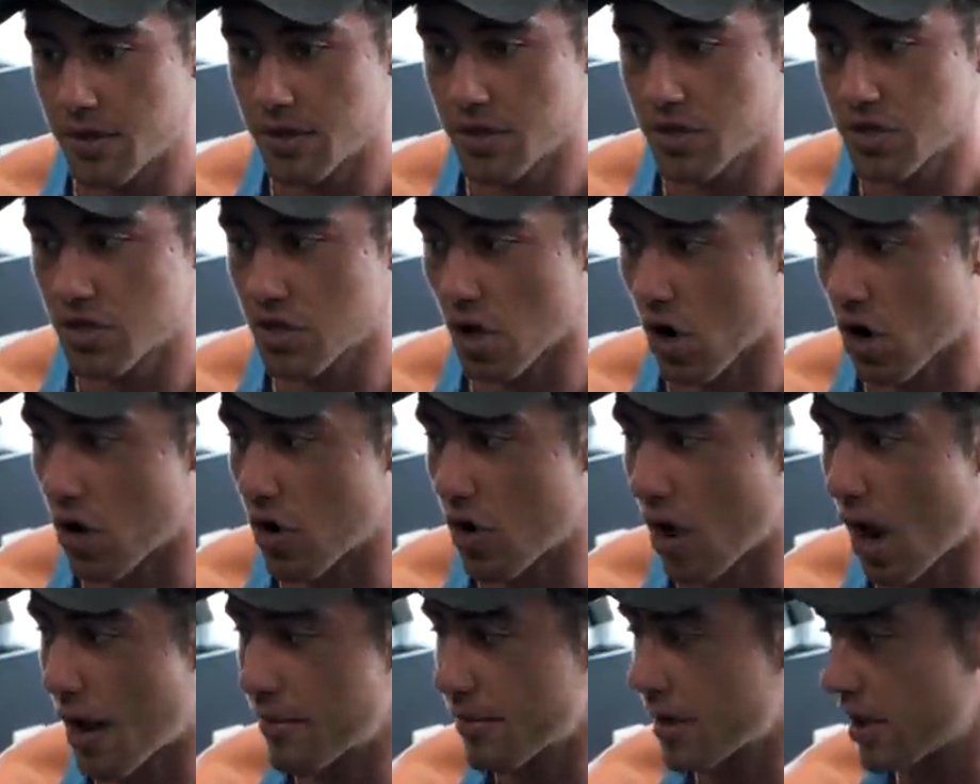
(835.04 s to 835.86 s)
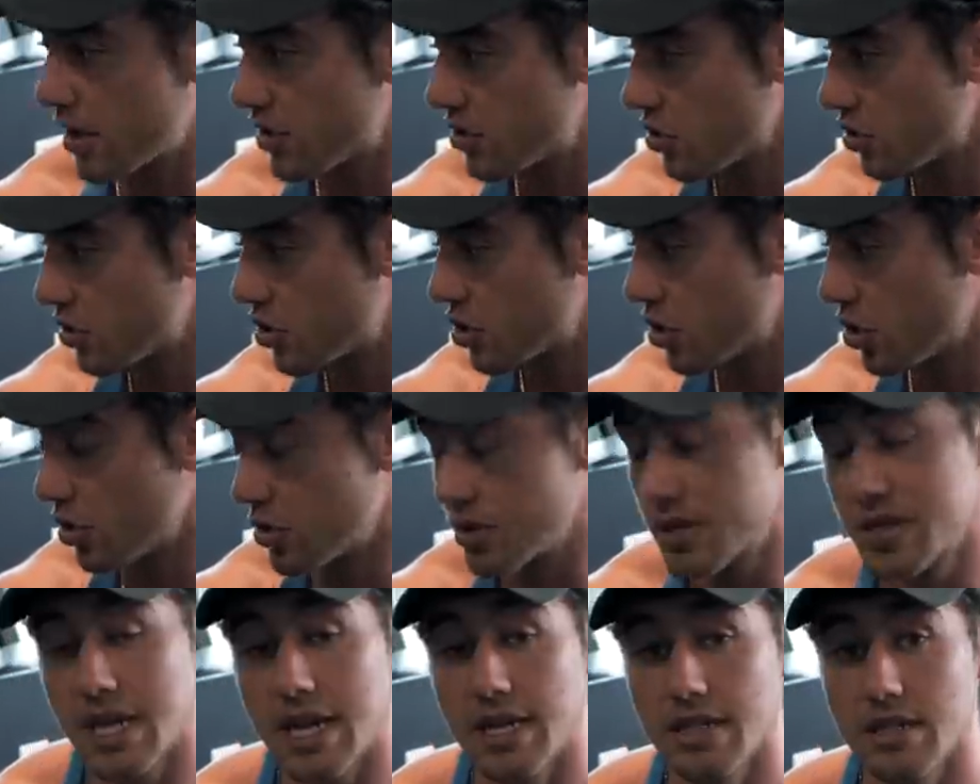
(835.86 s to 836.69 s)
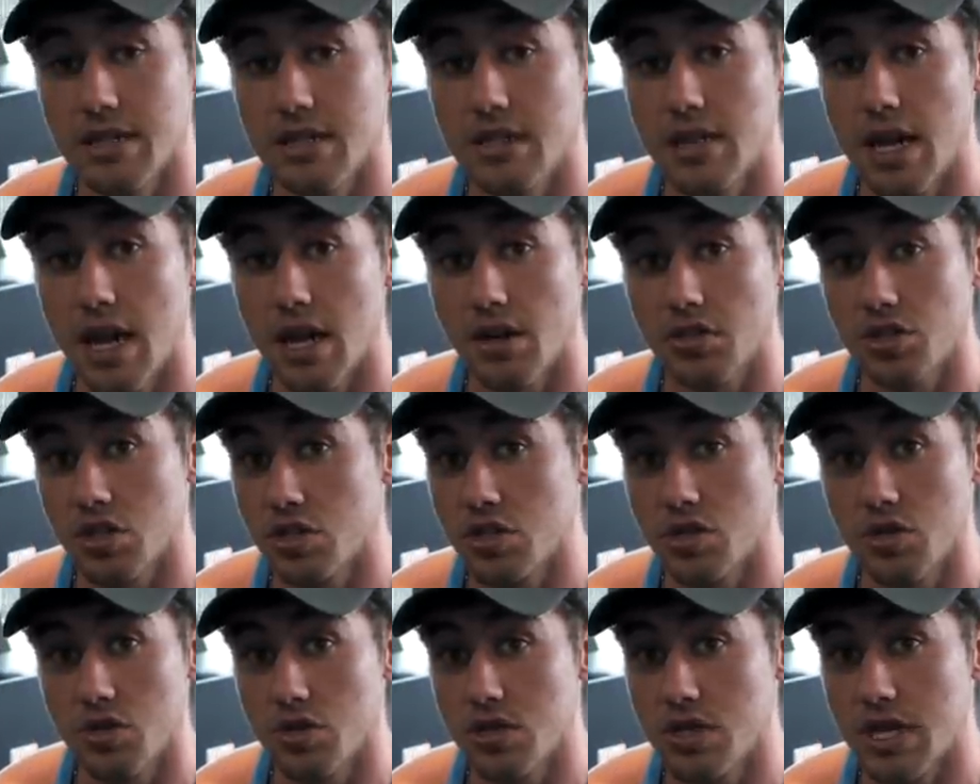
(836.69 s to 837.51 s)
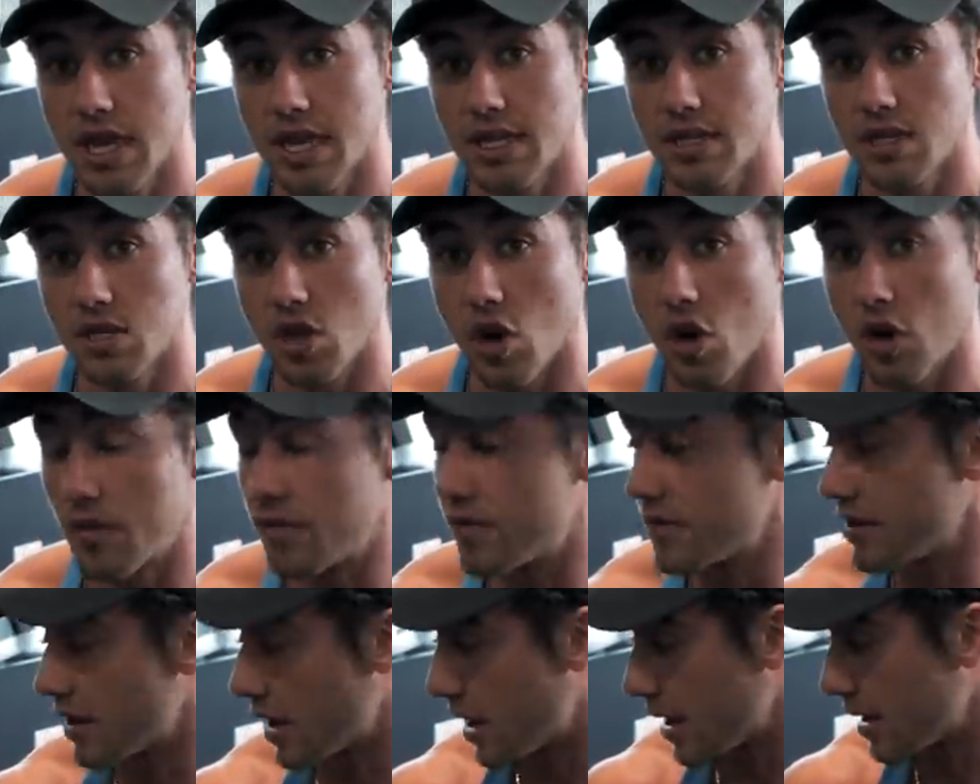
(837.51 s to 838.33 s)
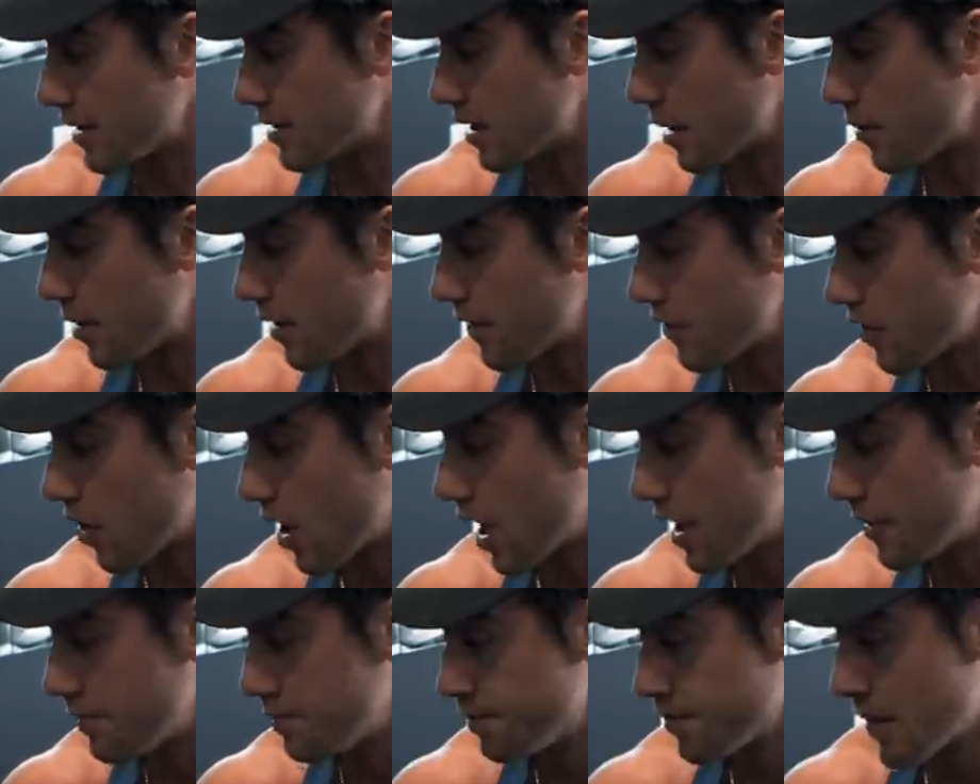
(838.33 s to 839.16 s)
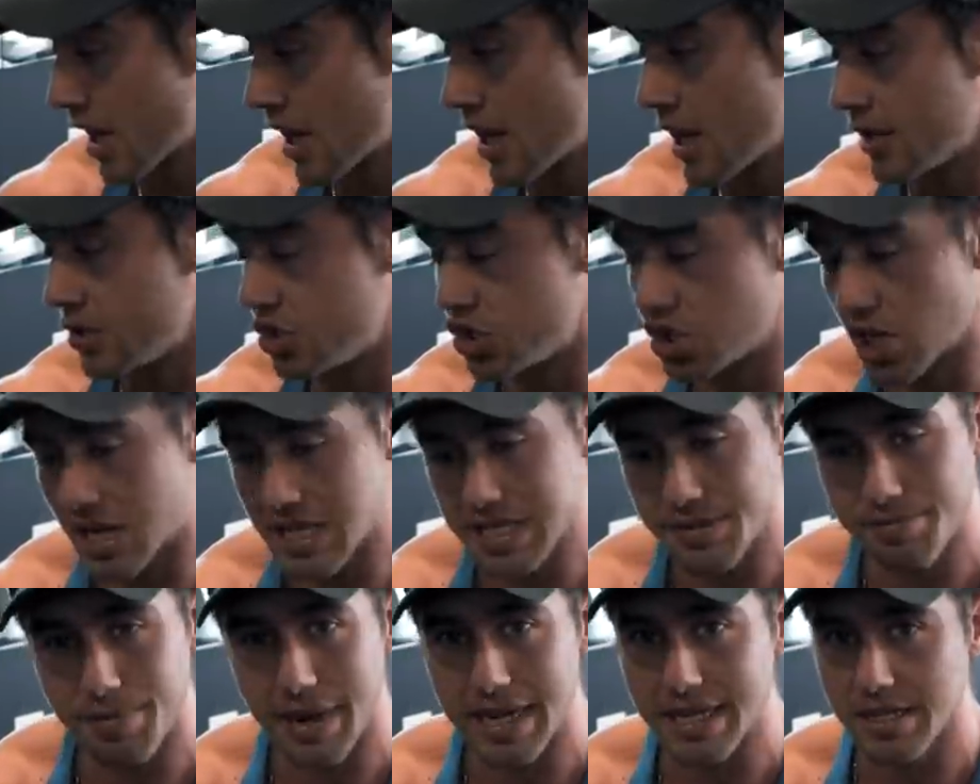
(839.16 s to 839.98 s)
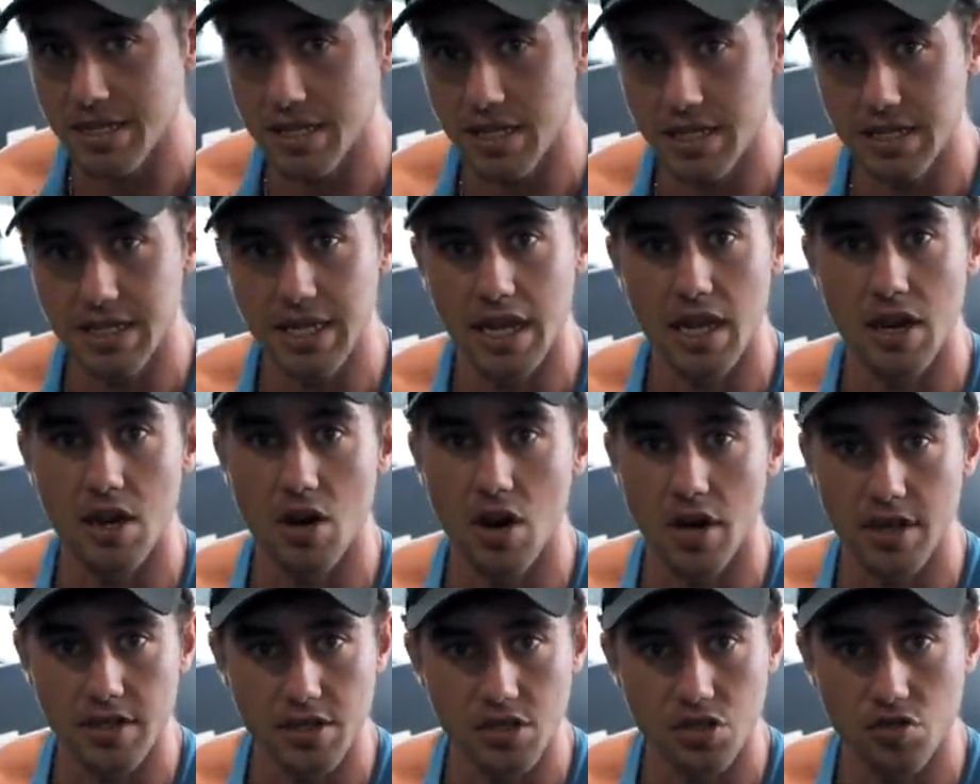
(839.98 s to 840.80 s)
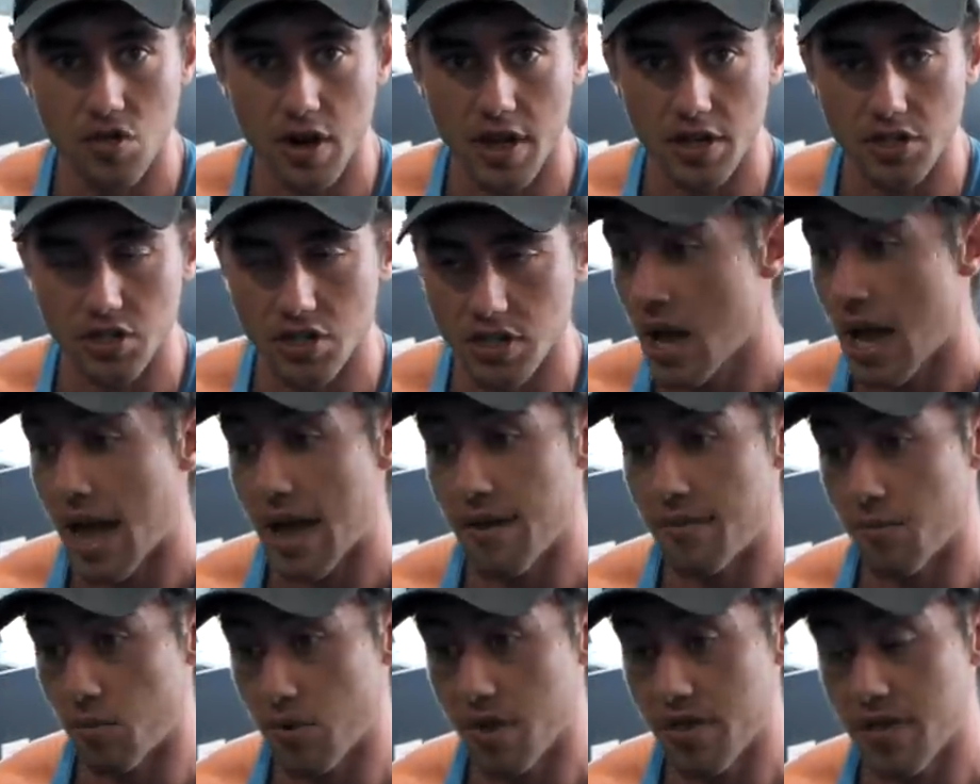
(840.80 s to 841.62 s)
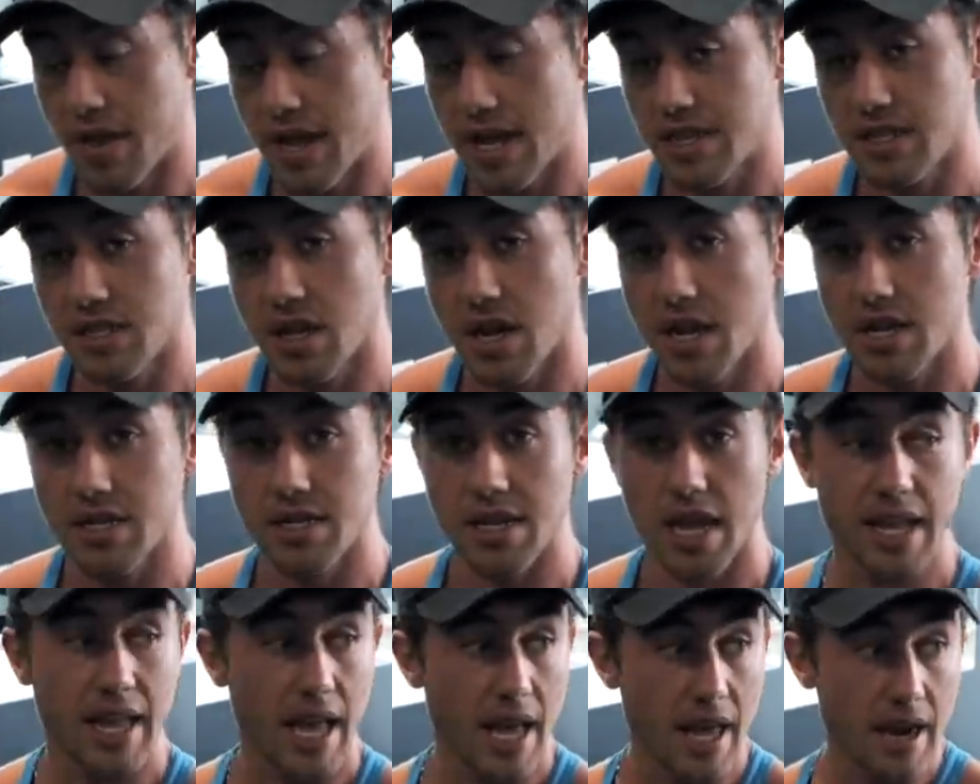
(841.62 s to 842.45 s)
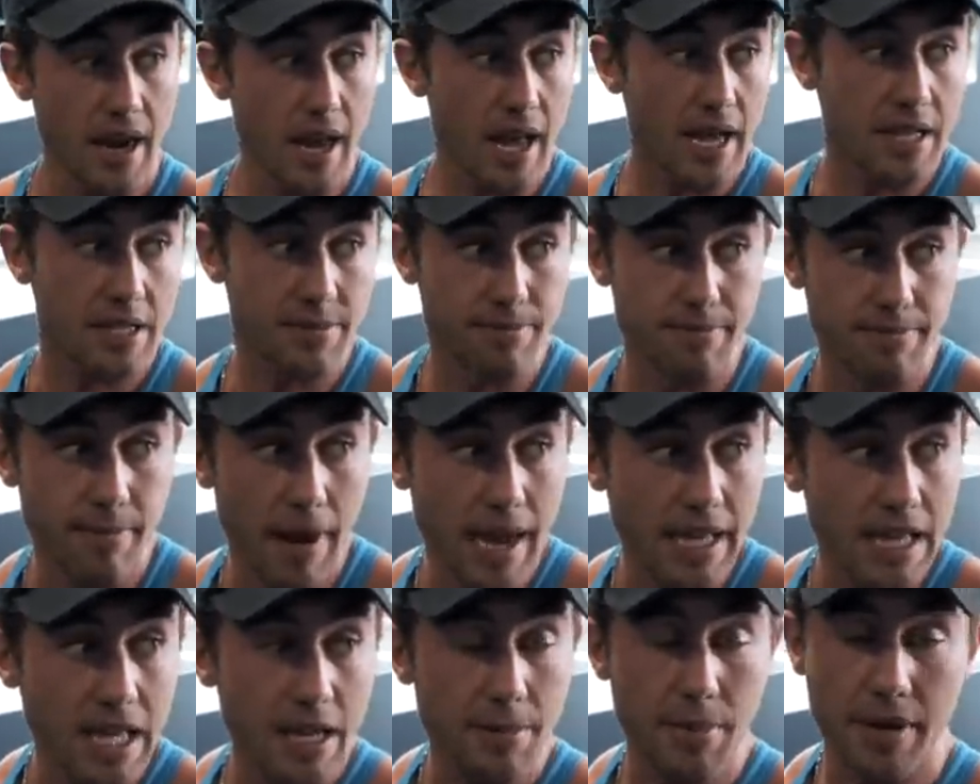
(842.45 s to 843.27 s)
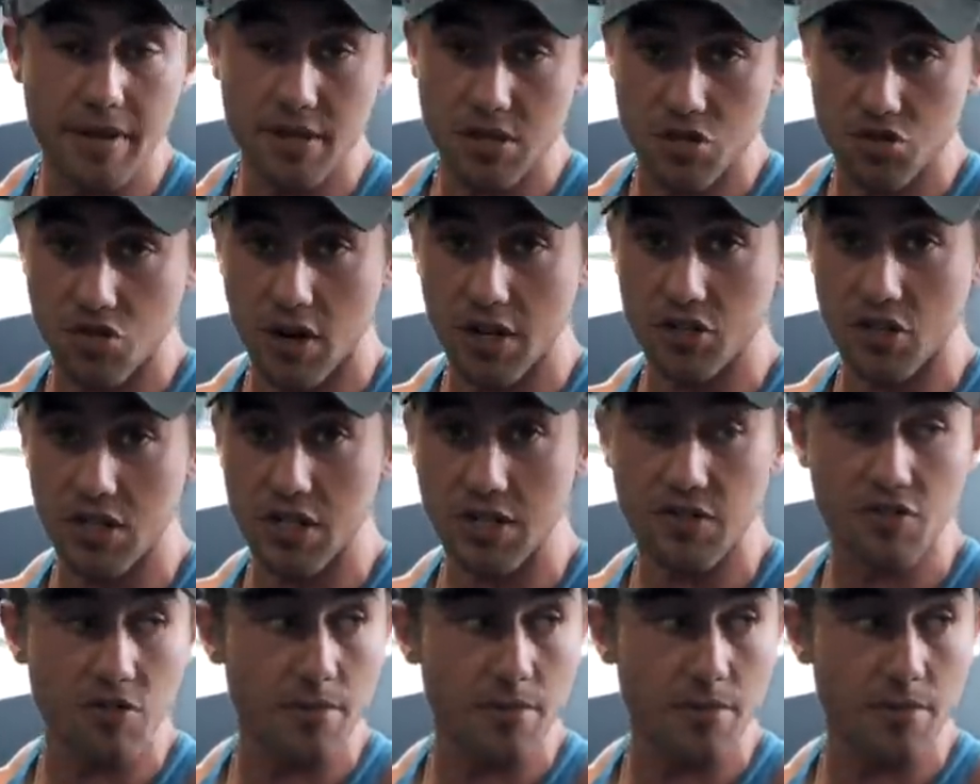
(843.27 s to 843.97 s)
So I'm gonna do two sets now, just two sets of dumbbell fly, just basically to get a nice stretch. And with these guys, again, it's mainly about the stretch on this